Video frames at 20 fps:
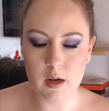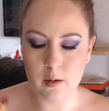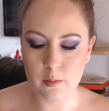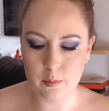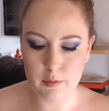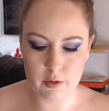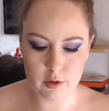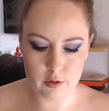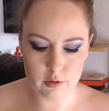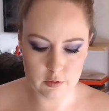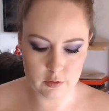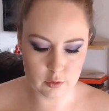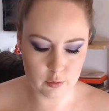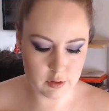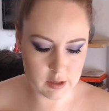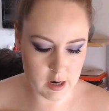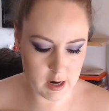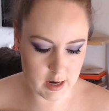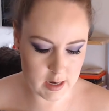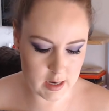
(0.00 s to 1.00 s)
They're so
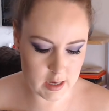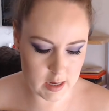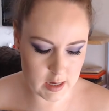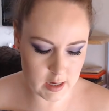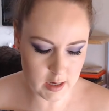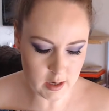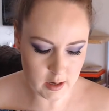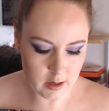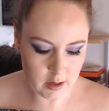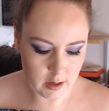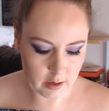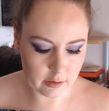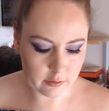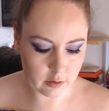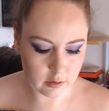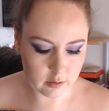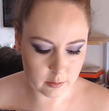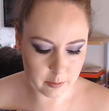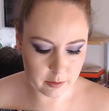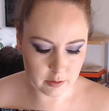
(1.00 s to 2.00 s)
tiny. I
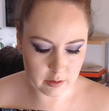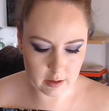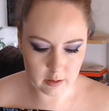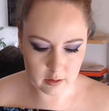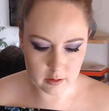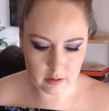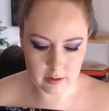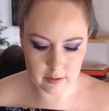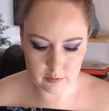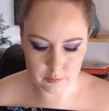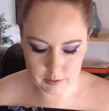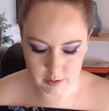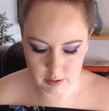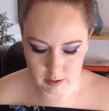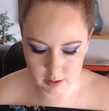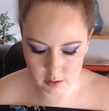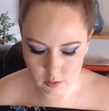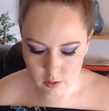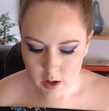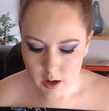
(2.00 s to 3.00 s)
talked about that in the last
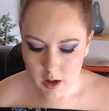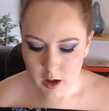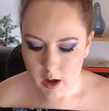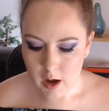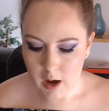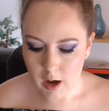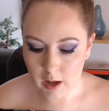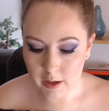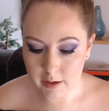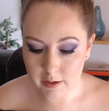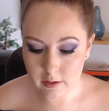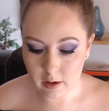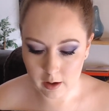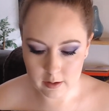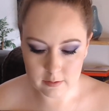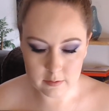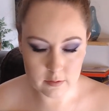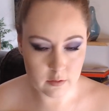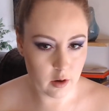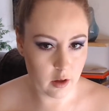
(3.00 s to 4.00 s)
video.
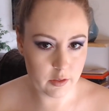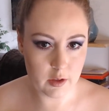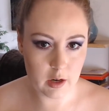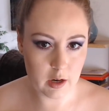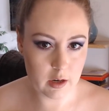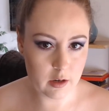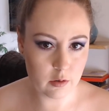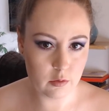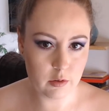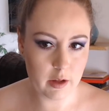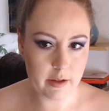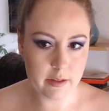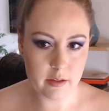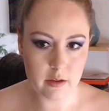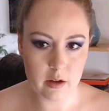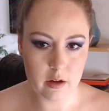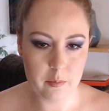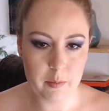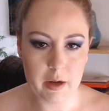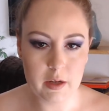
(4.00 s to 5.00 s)
It's not that I don't like
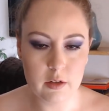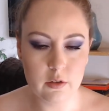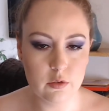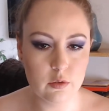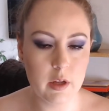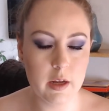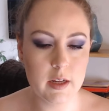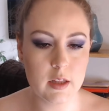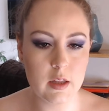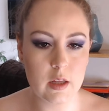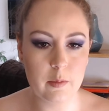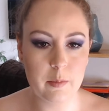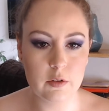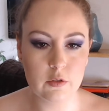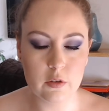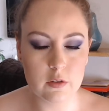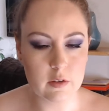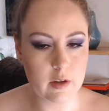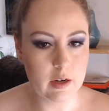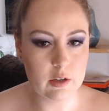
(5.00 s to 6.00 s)
them. I do like them. It's
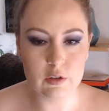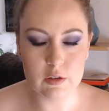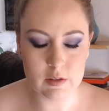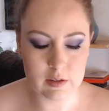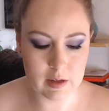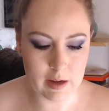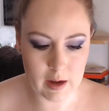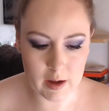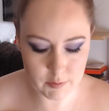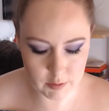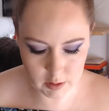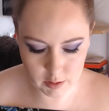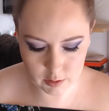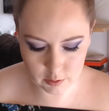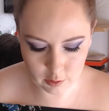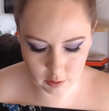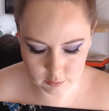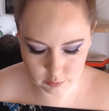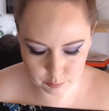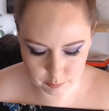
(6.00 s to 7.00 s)
just I just haven't
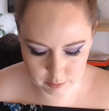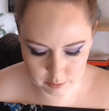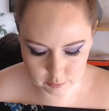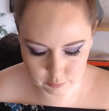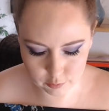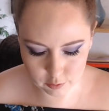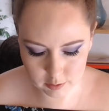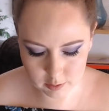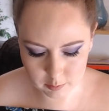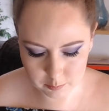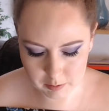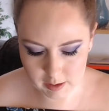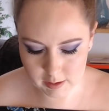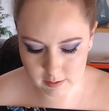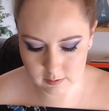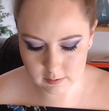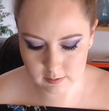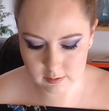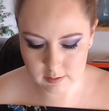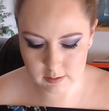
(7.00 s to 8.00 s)
thought to reach for them
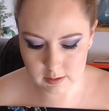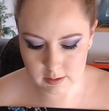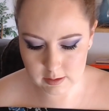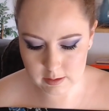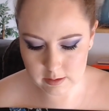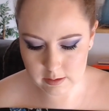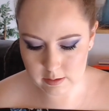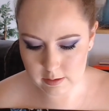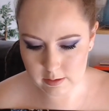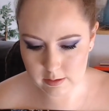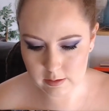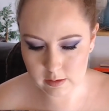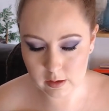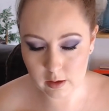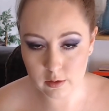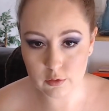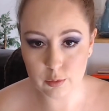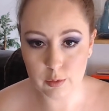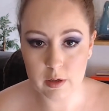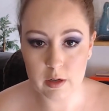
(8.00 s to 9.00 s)
yet in
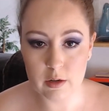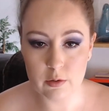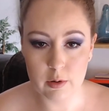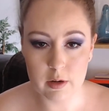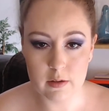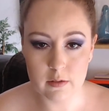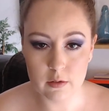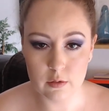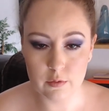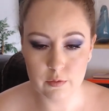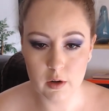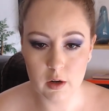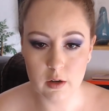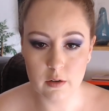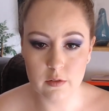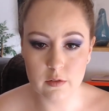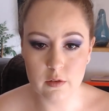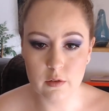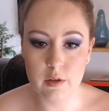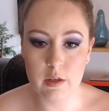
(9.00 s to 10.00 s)
2020 so far.
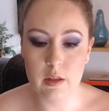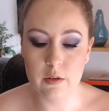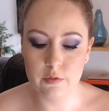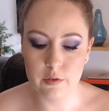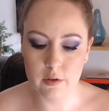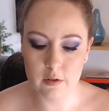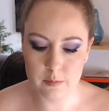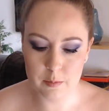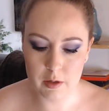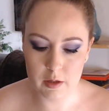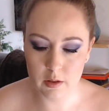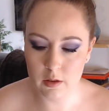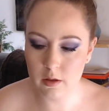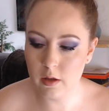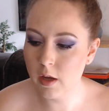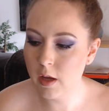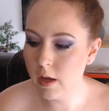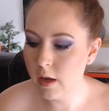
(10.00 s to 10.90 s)
So in the first month.